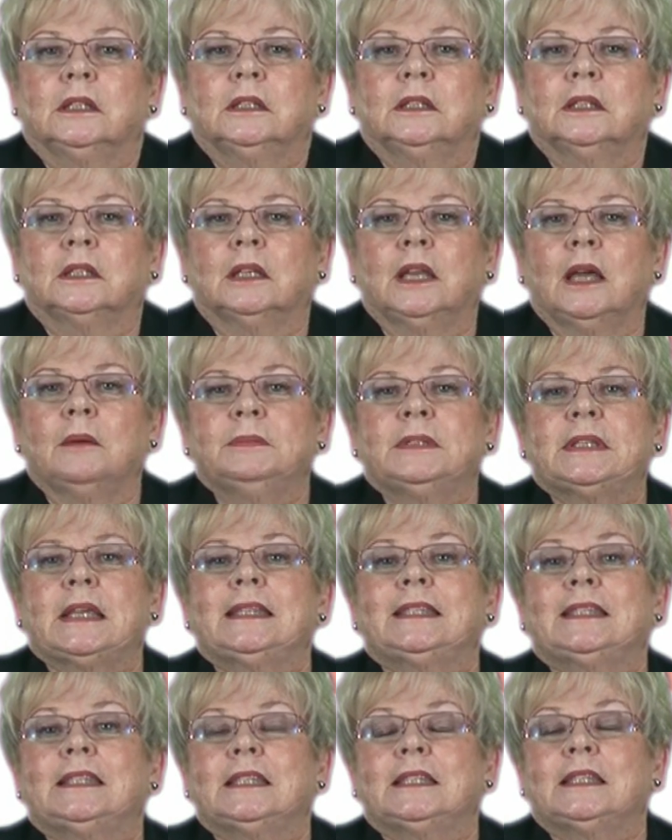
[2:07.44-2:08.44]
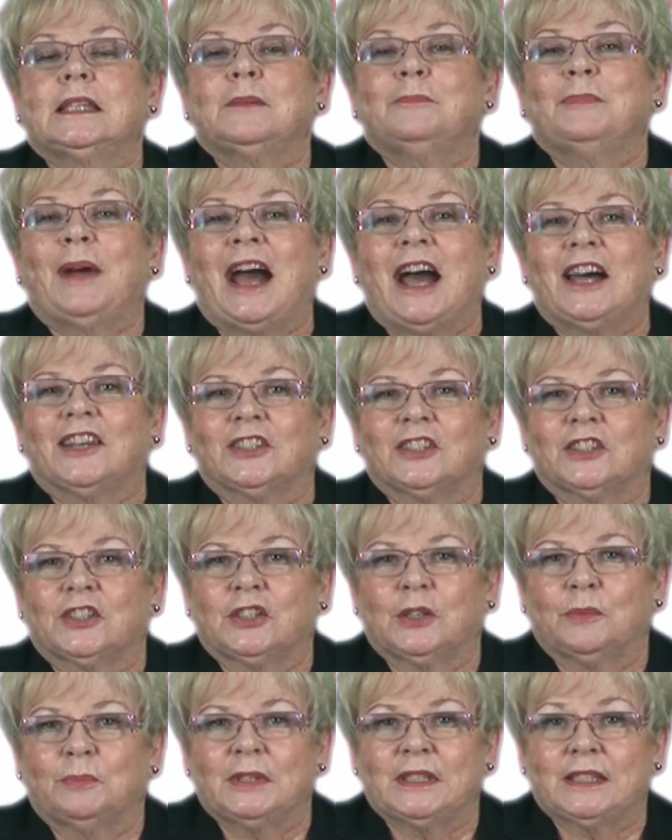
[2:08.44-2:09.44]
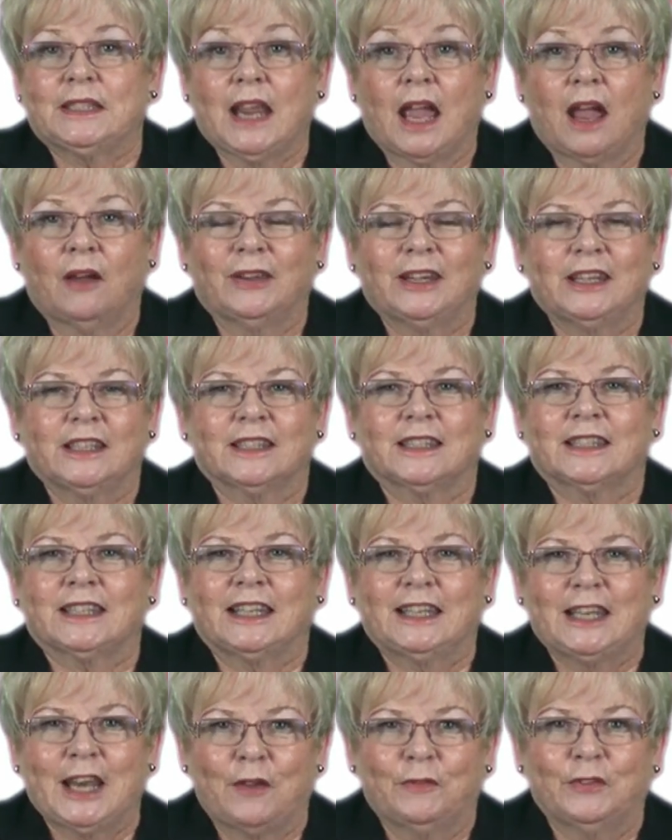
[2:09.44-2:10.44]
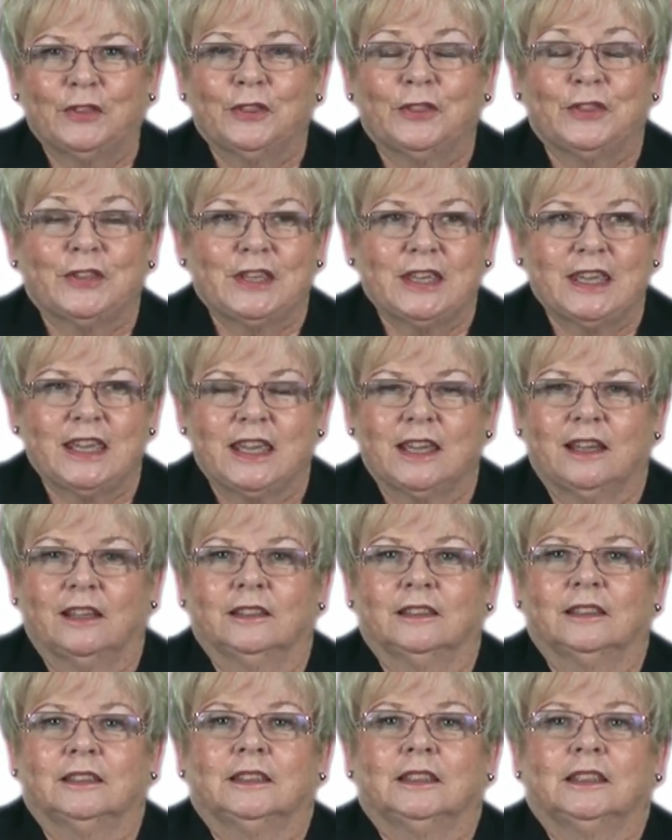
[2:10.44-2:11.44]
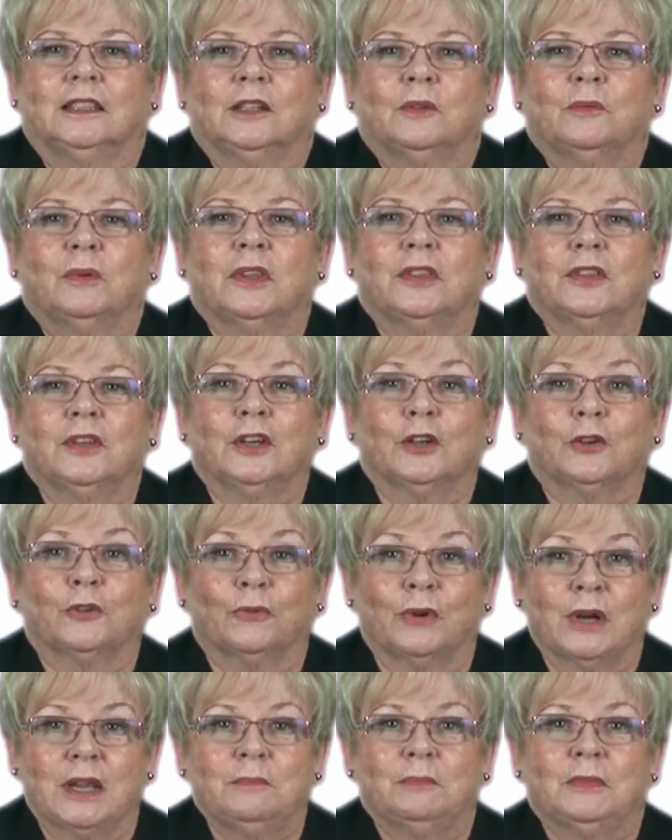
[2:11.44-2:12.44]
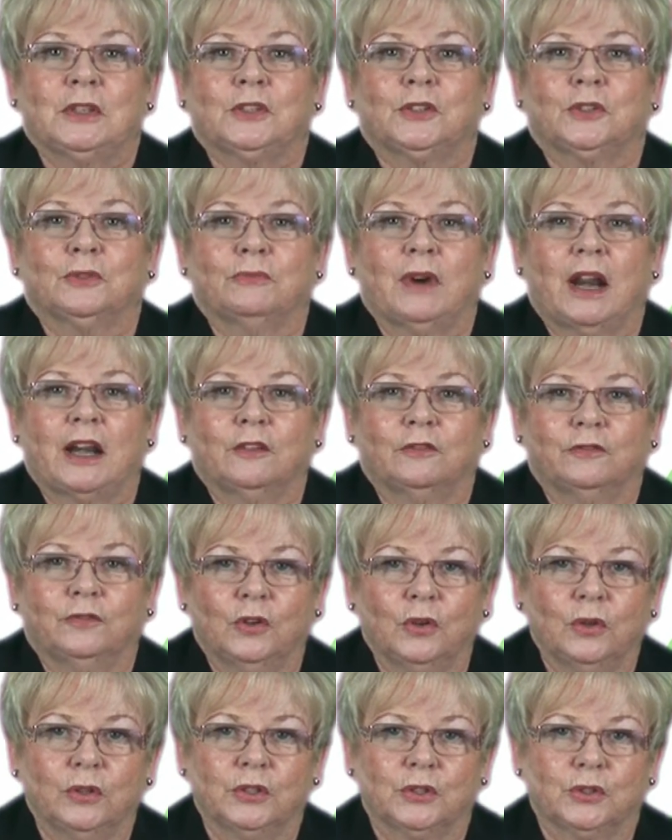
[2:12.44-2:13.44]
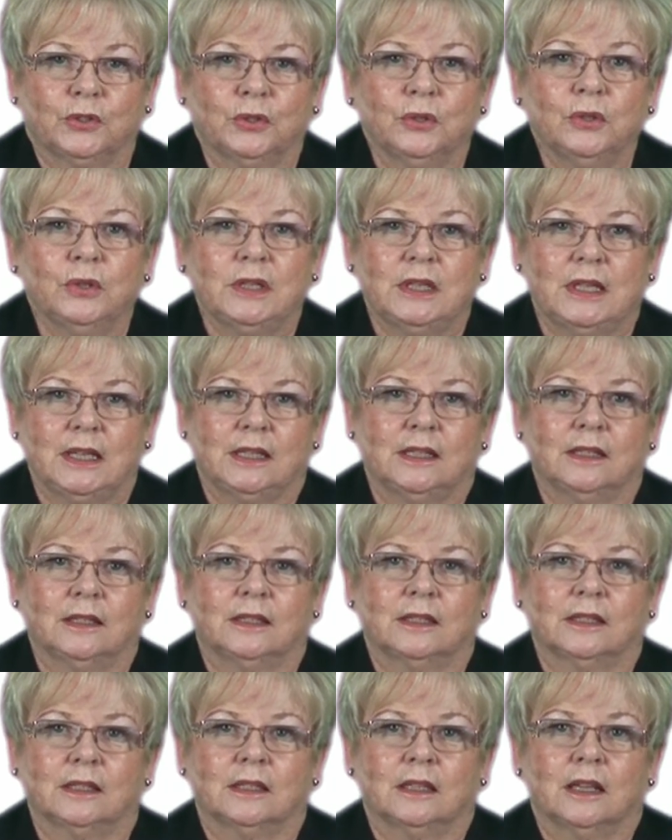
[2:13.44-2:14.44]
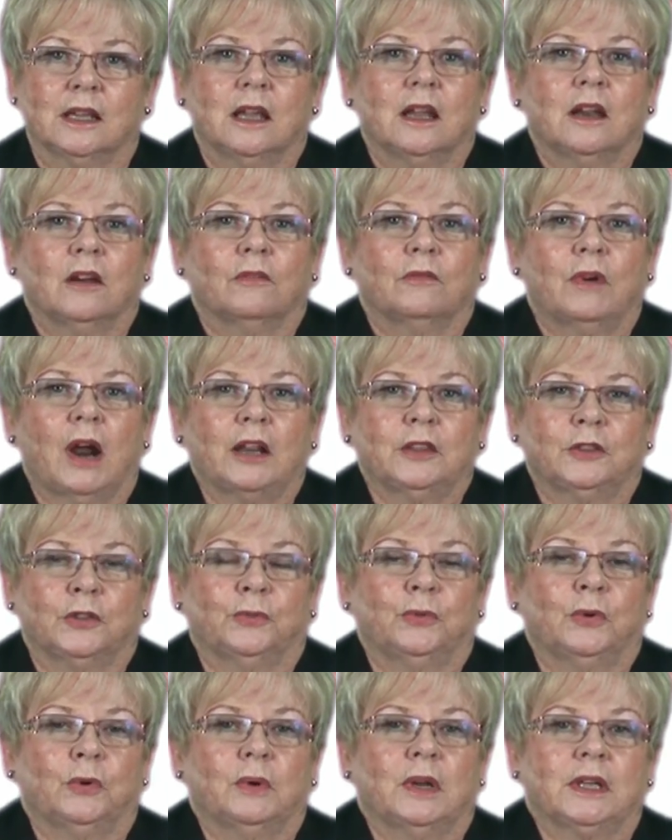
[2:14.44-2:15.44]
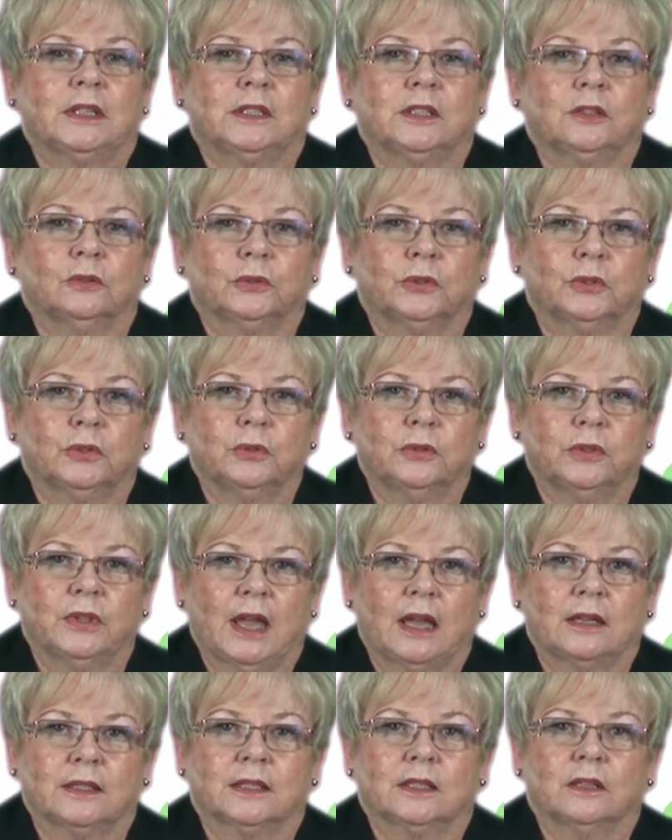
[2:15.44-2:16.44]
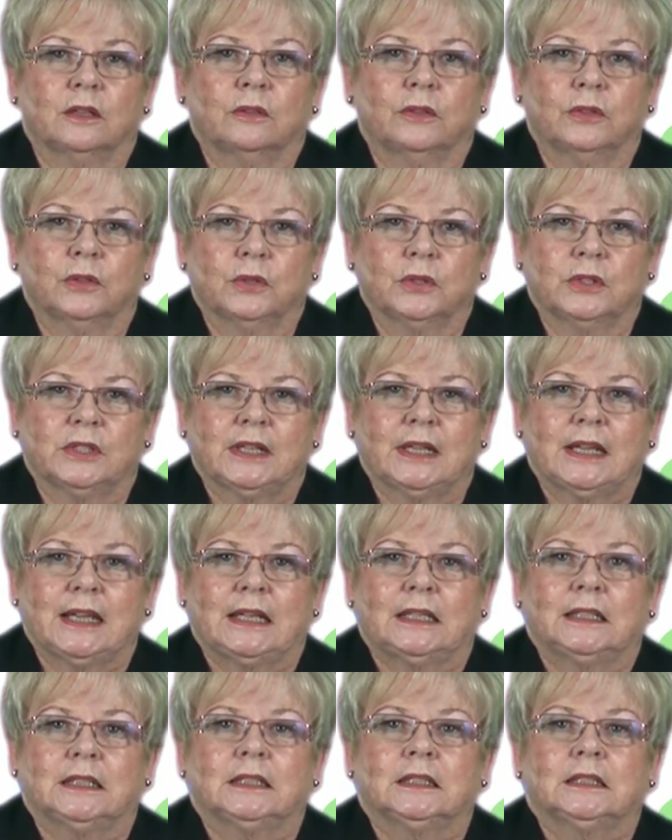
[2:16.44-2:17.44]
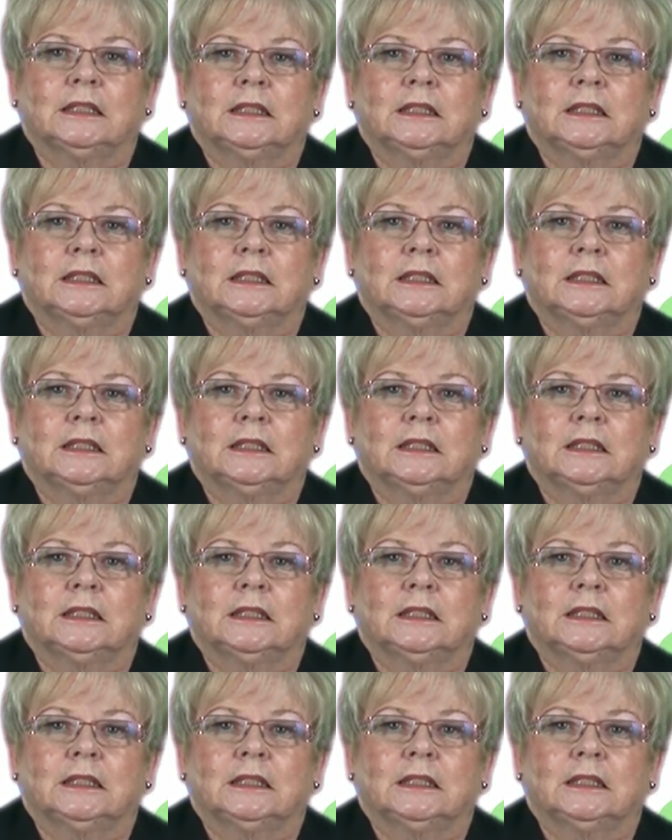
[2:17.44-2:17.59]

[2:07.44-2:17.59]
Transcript: The Clubs ACT partnership is now in its 11th year, with an agreement to run a further 2 years right through until 2013.